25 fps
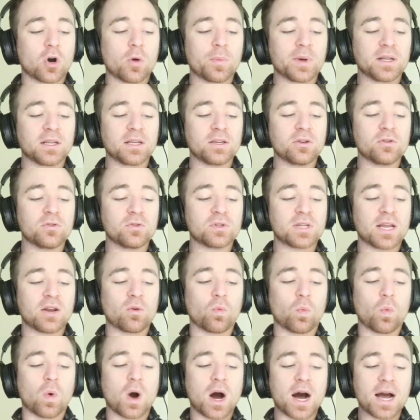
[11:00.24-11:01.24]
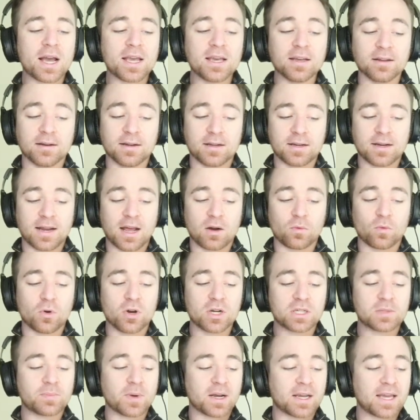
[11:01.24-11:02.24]
commonly used in wired
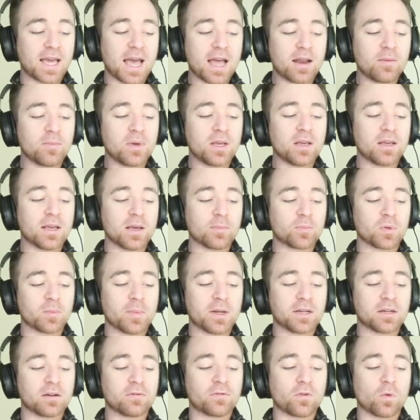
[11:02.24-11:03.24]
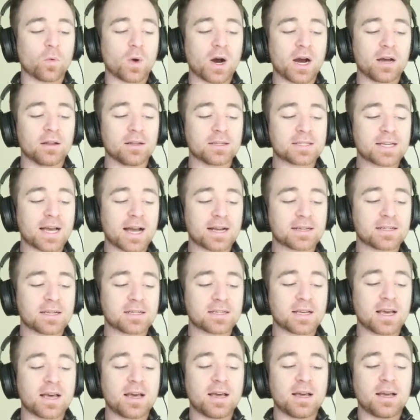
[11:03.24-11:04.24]
networks, but can be implemented for wireless
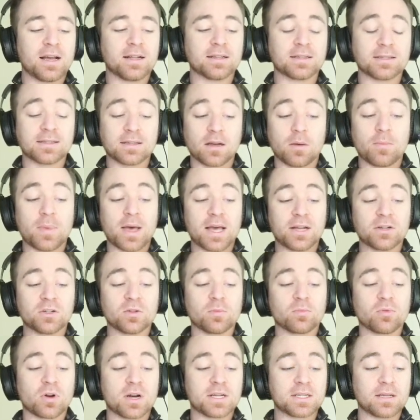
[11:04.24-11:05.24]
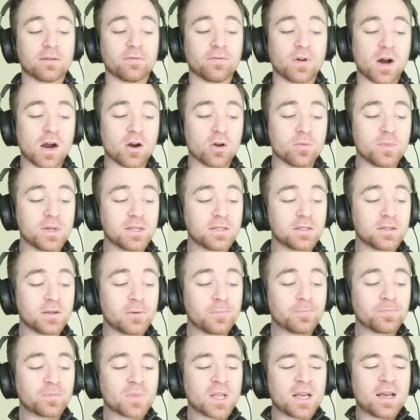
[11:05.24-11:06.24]
access in some enterprise
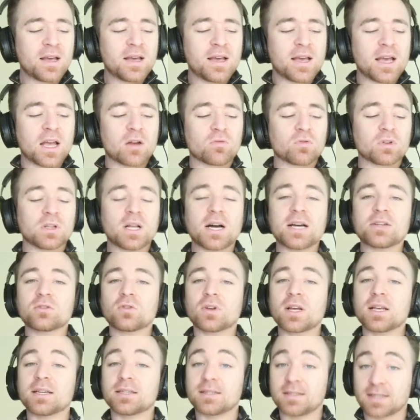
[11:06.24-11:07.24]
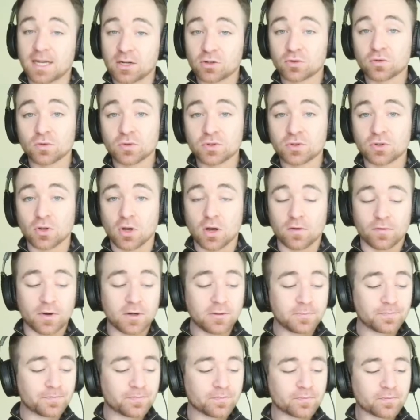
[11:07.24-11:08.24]
environments. It relies on a central
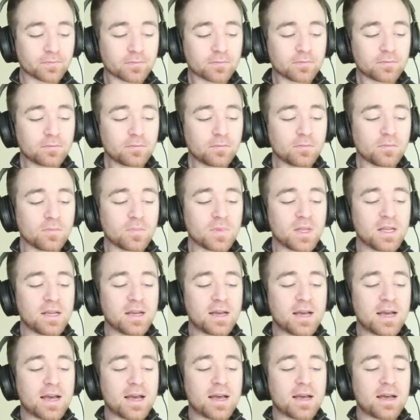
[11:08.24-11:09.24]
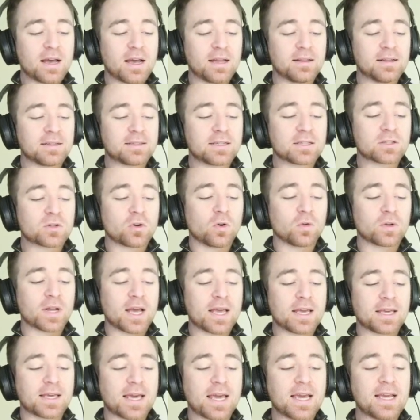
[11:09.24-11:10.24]
server and this is called
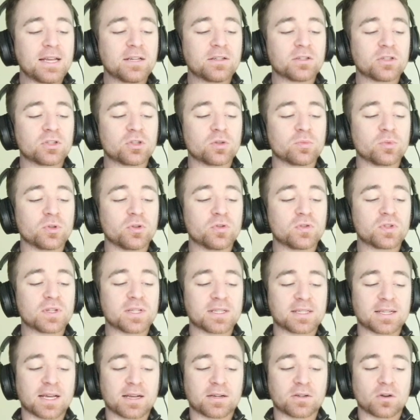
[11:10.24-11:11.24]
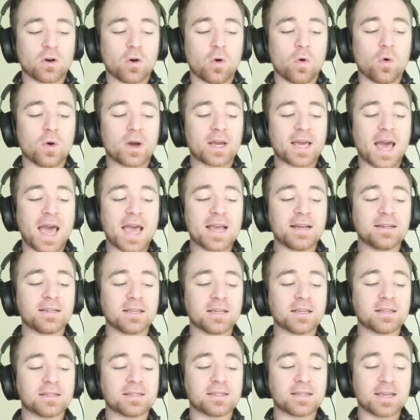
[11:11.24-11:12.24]
a Key Distribution Center, or
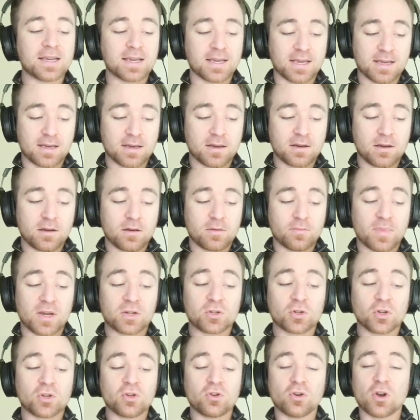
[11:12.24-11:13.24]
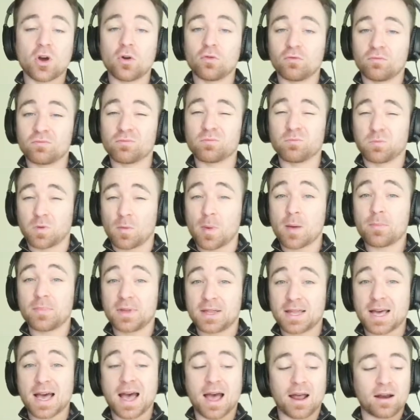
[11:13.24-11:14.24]
KDC. Make sure you know,
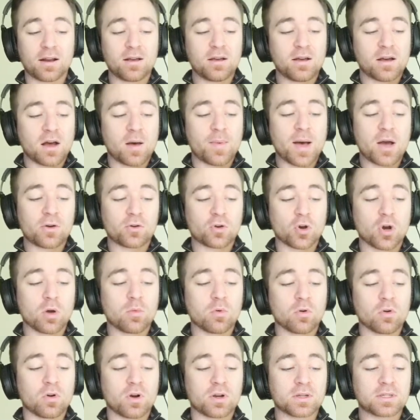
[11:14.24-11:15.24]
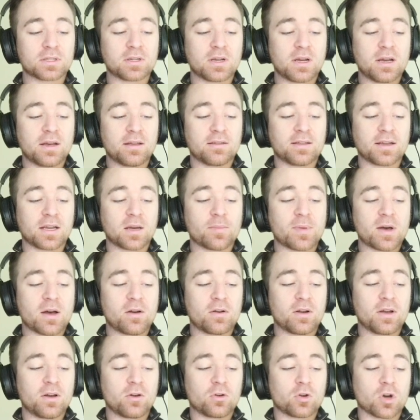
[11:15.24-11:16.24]
remember that about Kerberos. Think
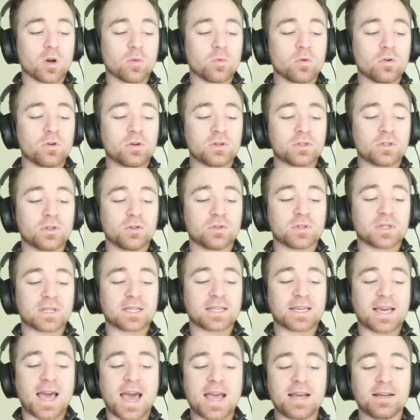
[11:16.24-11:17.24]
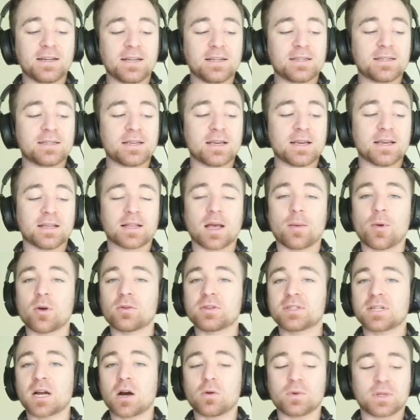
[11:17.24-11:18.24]
about Kerberos uses KDC, they
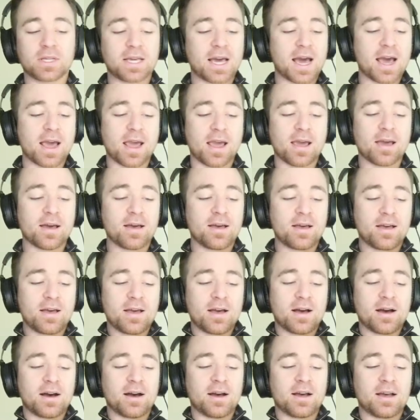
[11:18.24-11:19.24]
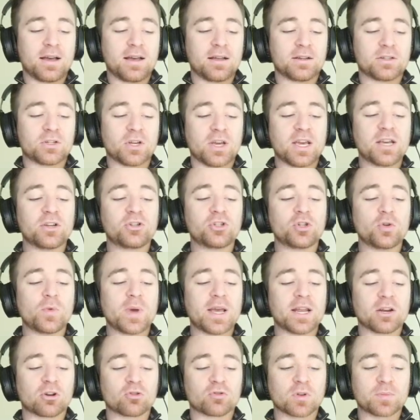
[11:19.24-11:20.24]
both start with K, uh, to issue
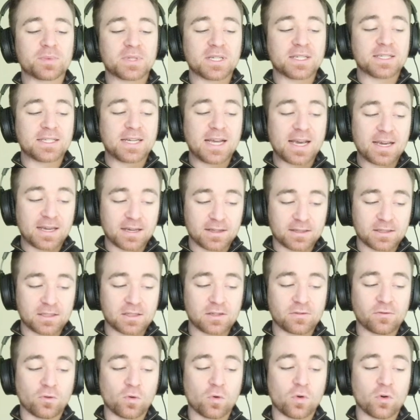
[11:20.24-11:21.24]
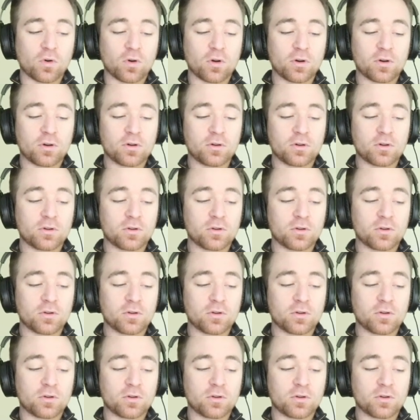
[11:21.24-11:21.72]
encrypted tickets for